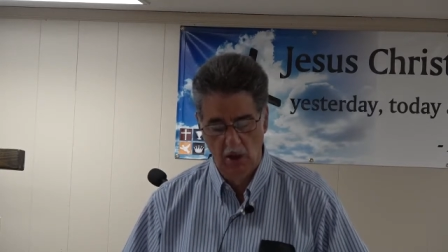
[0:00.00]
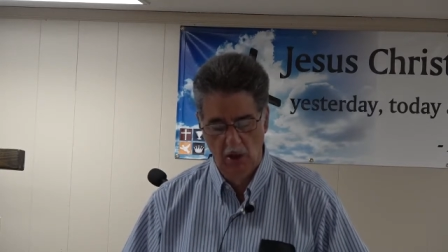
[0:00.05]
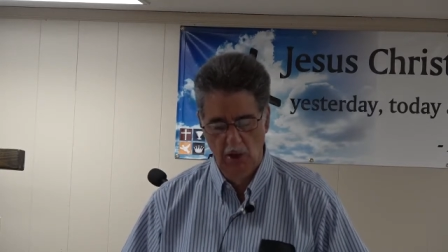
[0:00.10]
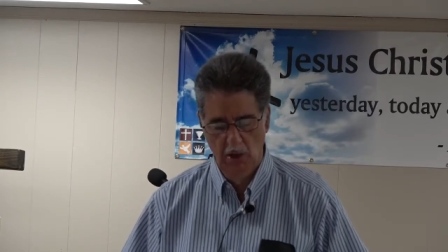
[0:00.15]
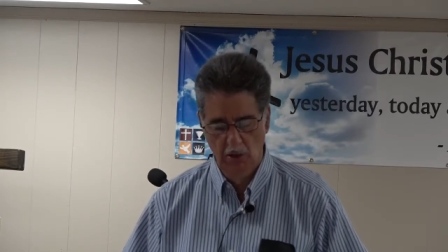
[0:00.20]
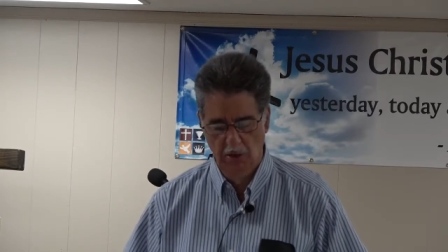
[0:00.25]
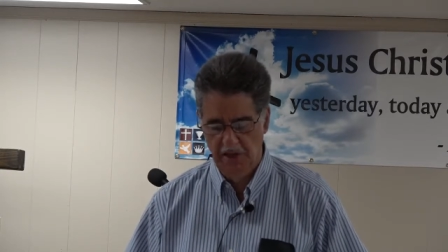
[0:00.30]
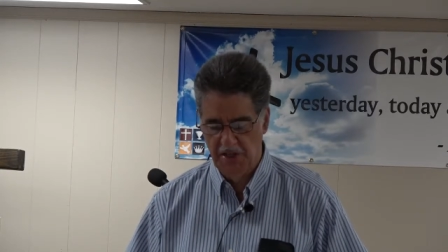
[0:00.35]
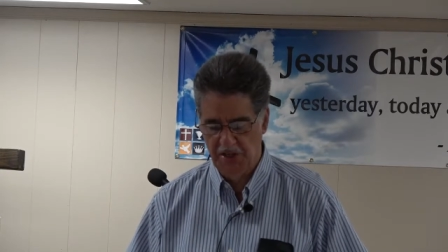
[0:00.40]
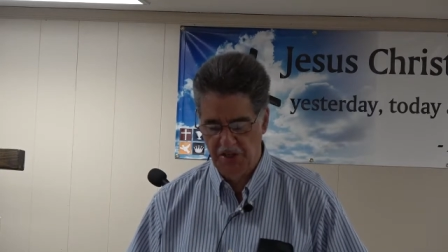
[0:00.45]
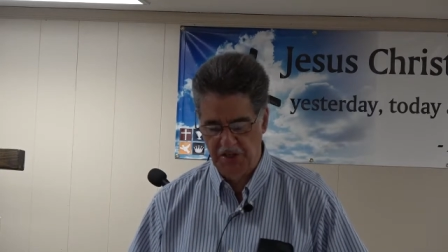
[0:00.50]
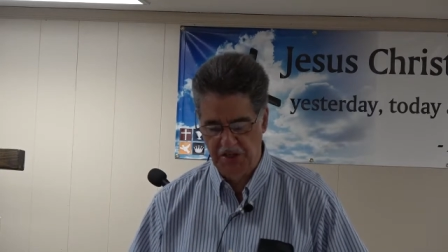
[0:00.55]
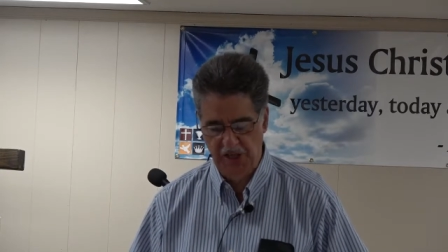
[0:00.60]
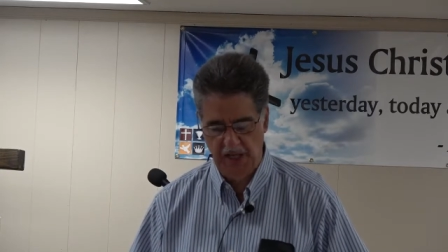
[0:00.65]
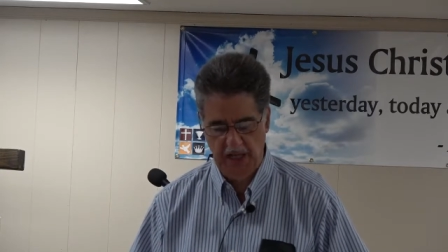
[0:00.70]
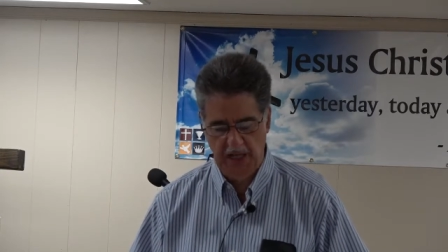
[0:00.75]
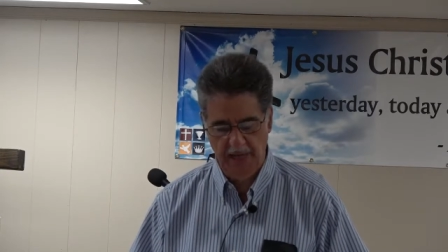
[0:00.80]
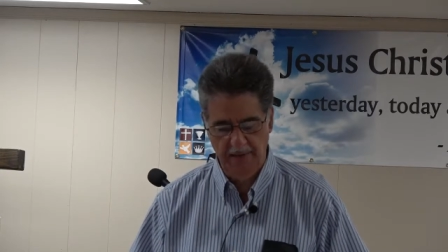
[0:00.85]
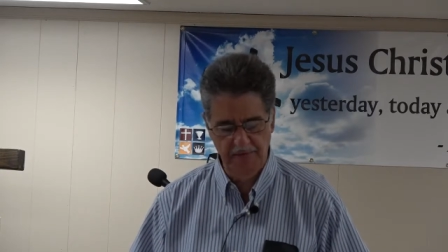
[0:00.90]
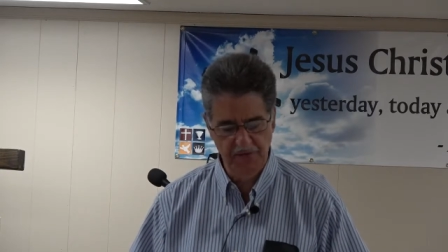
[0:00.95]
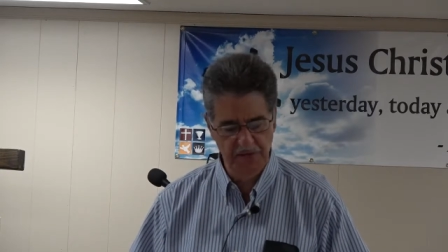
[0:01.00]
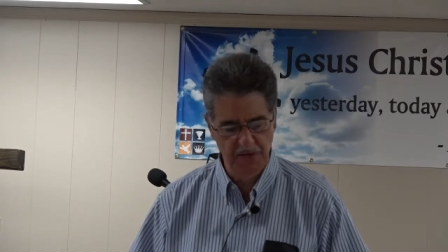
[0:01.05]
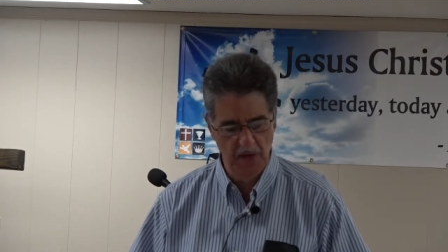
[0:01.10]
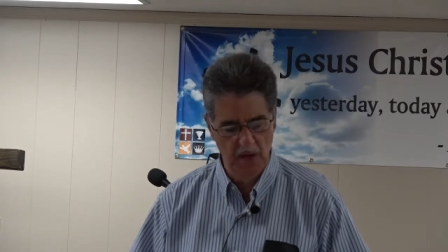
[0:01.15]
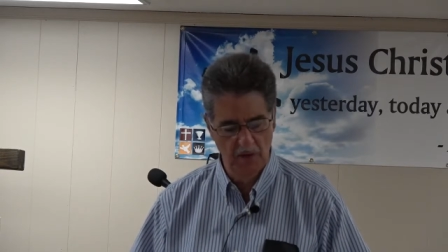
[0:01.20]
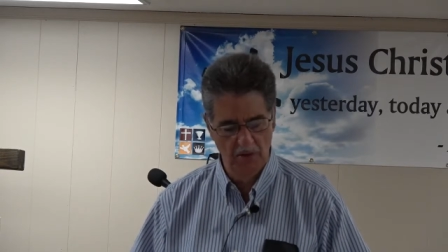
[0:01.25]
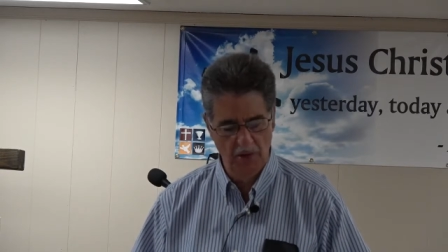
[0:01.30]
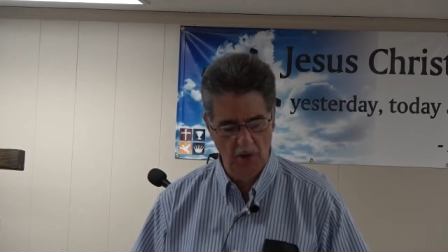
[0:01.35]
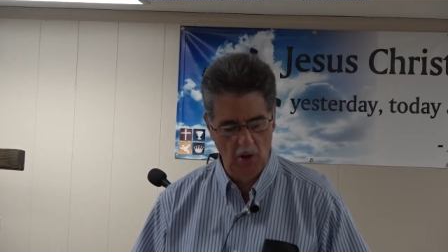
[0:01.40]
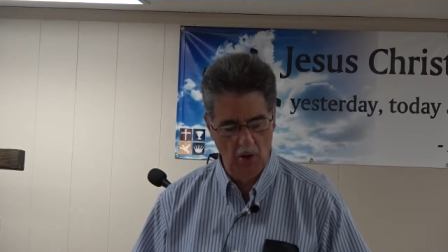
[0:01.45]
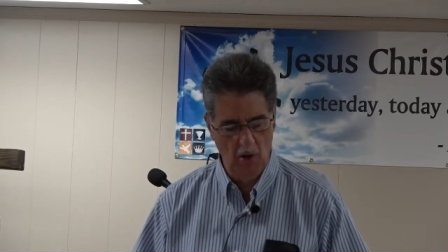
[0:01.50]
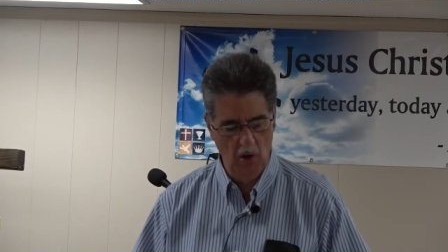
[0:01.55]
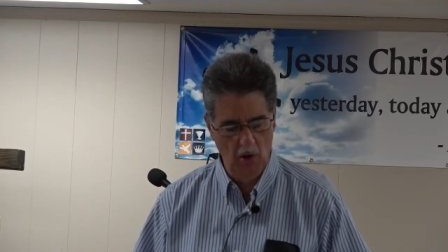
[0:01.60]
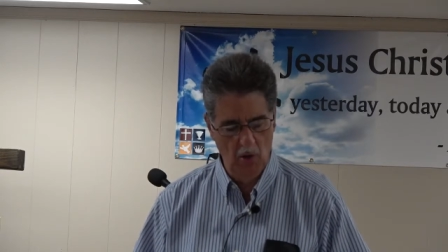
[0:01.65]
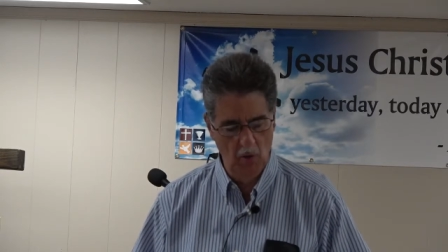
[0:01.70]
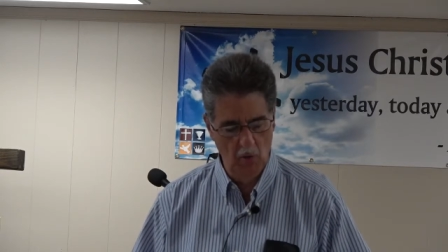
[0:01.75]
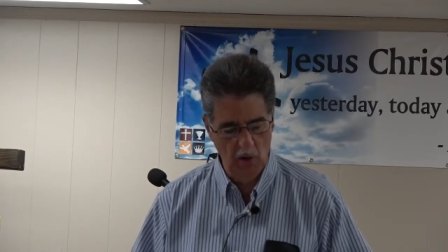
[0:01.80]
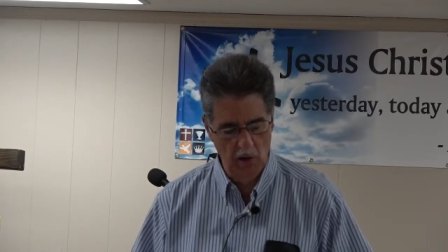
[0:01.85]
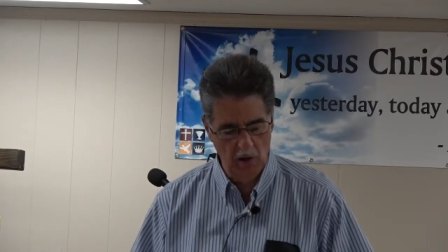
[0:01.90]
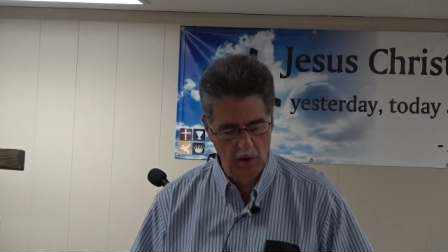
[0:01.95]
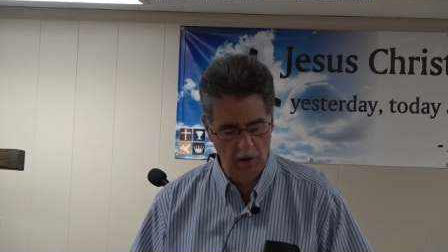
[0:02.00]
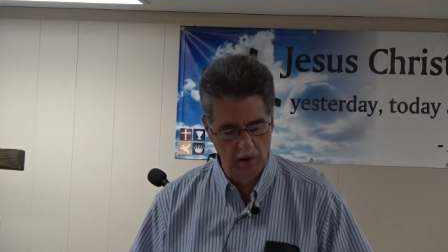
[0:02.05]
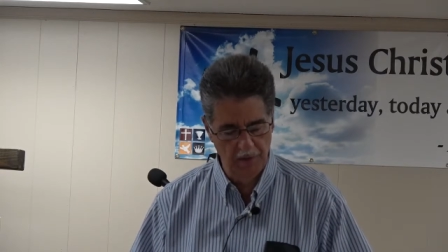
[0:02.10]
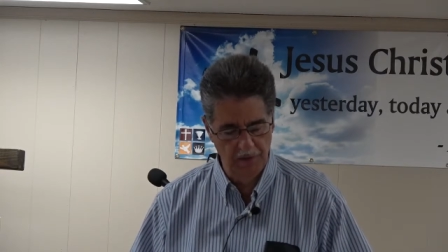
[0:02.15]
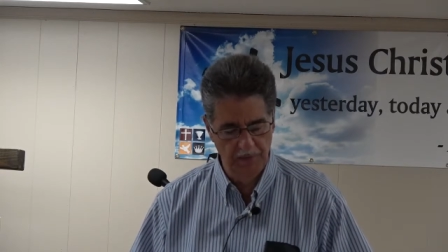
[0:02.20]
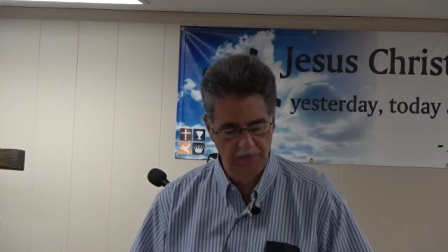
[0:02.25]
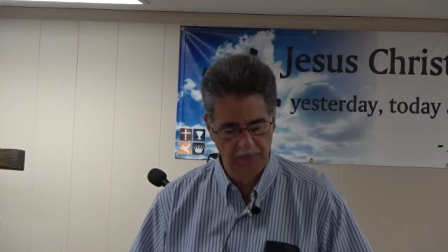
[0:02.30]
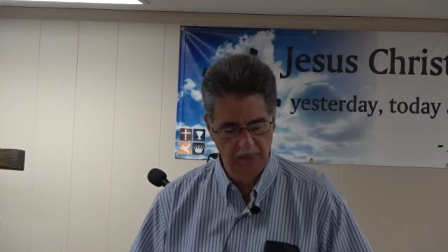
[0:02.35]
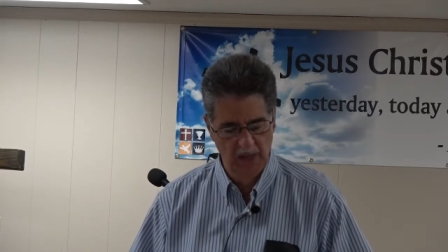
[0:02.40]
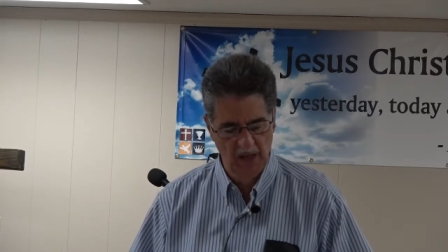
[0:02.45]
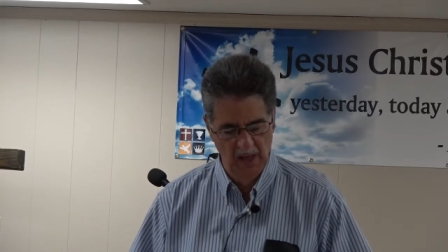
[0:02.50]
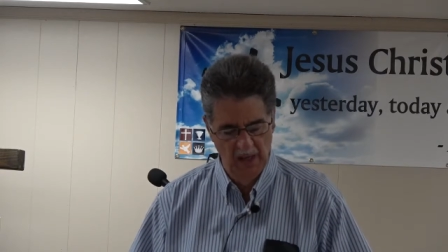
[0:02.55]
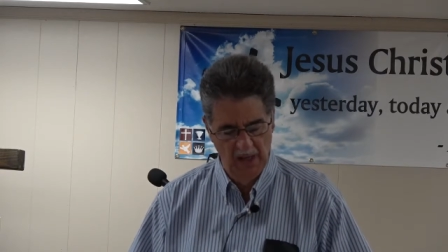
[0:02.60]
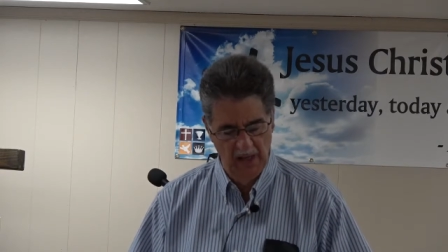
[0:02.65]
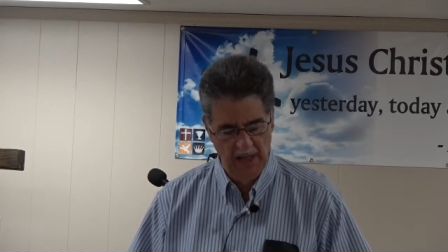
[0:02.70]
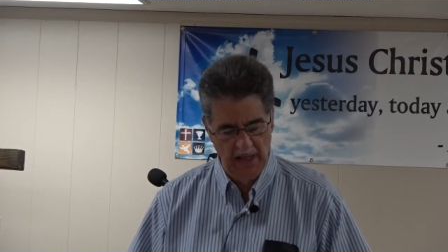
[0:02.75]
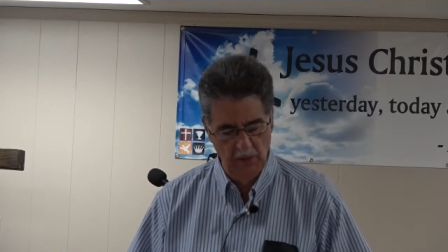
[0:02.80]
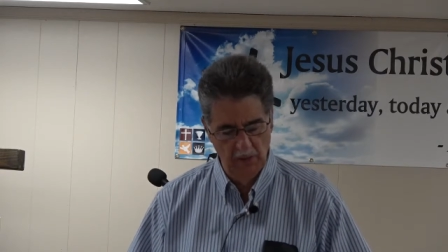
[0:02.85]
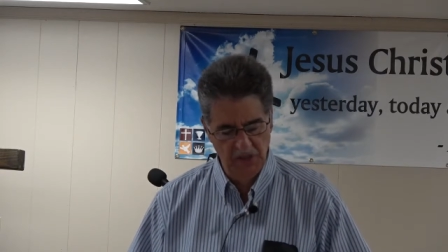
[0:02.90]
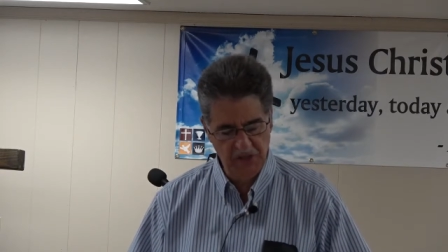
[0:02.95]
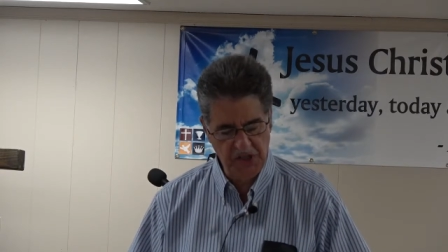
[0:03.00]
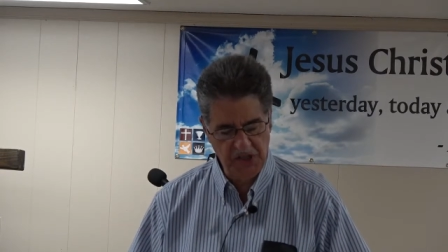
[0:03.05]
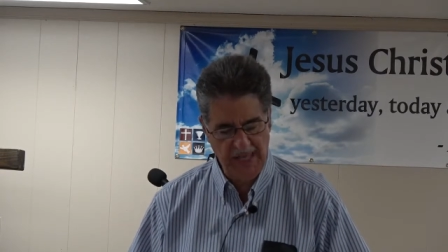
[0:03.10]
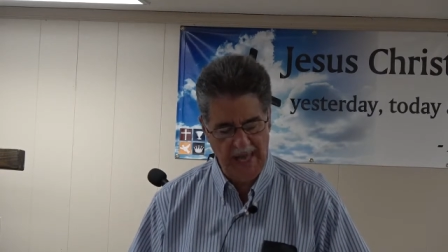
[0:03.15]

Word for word: who deceives the whole world. He was